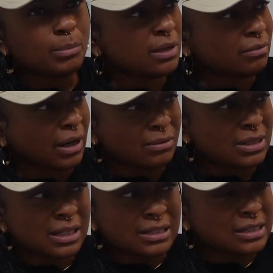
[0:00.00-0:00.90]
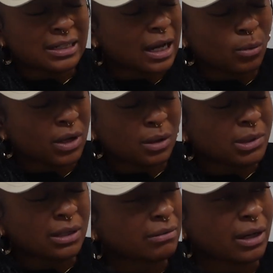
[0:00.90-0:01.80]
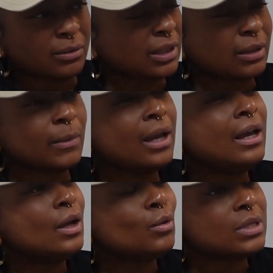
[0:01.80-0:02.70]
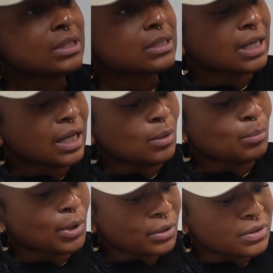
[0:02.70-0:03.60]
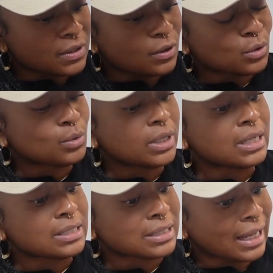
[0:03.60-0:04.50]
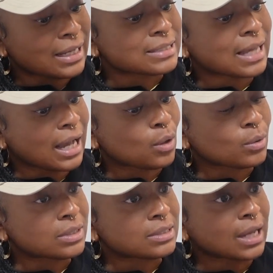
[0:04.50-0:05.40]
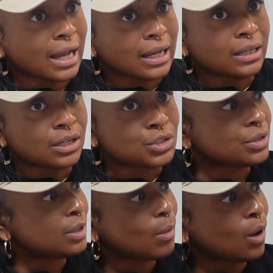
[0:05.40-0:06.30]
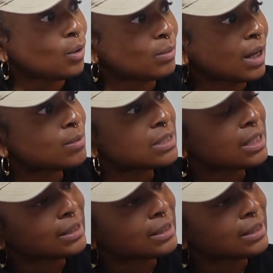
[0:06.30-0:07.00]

be around us, I did not want to be around him. Was the same person who, in his last hours, I ushered him home. I was the